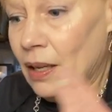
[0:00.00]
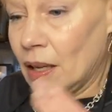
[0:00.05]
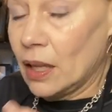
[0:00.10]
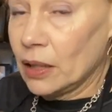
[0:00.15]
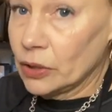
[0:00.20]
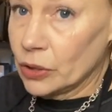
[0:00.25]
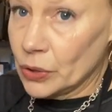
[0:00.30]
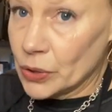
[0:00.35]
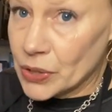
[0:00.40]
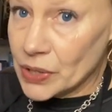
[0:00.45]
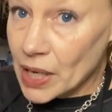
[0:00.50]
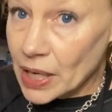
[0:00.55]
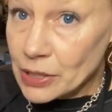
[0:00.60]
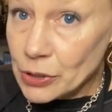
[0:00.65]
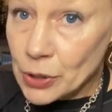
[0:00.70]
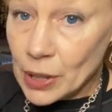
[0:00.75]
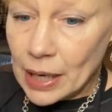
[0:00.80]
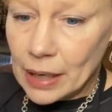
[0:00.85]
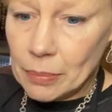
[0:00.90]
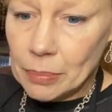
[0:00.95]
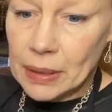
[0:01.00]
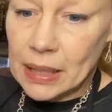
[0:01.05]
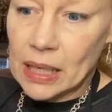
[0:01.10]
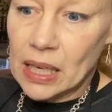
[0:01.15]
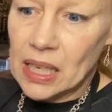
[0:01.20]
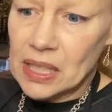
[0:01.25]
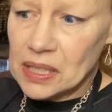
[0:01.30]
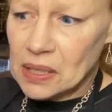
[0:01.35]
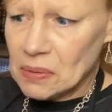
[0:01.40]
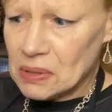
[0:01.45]
a little sidetracked
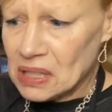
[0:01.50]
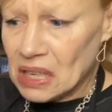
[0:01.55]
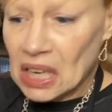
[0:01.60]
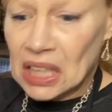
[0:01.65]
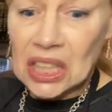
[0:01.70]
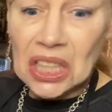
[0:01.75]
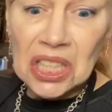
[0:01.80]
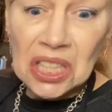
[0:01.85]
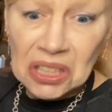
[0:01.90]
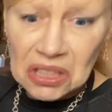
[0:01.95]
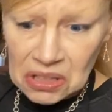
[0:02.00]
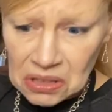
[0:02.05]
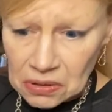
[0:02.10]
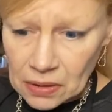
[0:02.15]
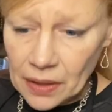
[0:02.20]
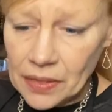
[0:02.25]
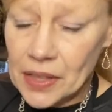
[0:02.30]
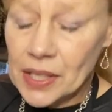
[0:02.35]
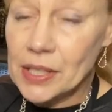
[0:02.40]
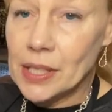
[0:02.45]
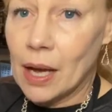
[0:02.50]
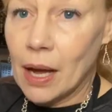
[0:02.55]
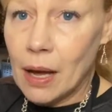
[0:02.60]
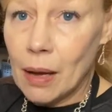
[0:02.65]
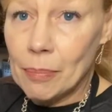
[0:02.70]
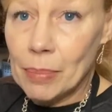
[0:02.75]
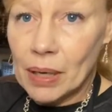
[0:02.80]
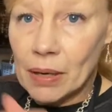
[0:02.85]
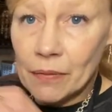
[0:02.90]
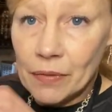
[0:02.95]
because I was like, ew, the
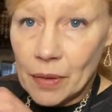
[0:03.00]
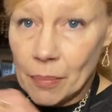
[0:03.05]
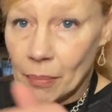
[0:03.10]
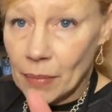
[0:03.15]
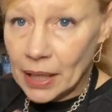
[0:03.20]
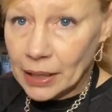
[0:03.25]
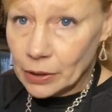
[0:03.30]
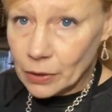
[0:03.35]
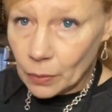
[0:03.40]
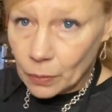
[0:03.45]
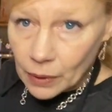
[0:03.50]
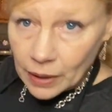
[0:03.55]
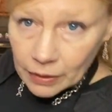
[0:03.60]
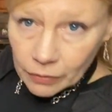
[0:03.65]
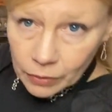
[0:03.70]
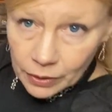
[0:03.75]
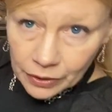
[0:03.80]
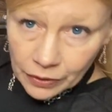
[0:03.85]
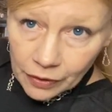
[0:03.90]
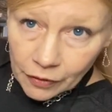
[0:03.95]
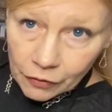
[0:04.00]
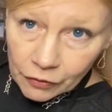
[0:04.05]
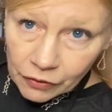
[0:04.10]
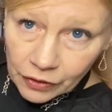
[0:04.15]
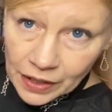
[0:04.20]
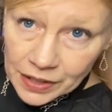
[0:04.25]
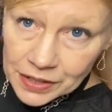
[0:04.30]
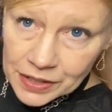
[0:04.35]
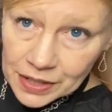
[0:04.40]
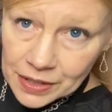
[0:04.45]
top of the microwave where the
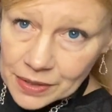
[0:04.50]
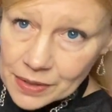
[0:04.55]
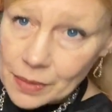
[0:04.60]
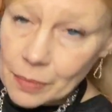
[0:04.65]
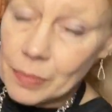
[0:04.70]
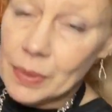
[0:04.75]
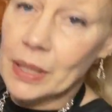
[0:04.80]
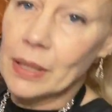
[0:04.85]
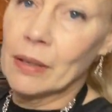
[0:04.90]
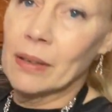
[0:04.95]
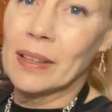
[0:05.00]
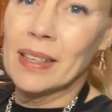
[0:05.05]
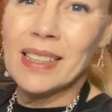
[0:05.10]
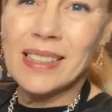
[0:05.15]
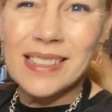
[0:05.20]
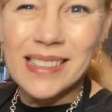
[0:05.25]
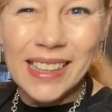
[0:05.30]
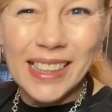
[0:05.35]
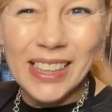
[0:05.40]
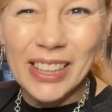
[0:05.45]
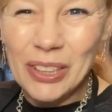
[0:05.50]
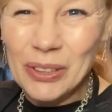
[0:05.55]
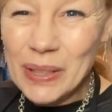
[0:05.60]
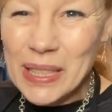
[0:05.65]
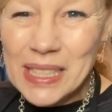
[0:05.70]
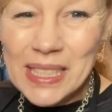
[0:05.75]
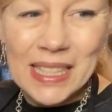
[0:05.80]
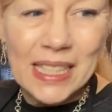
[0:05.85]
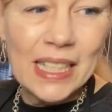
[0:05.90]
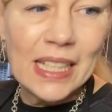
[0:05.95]
vent is up here is like
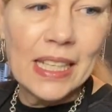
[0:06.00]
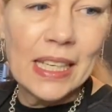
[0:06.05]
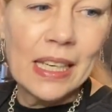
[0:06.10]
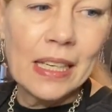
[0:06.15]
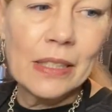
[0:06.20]
greasy.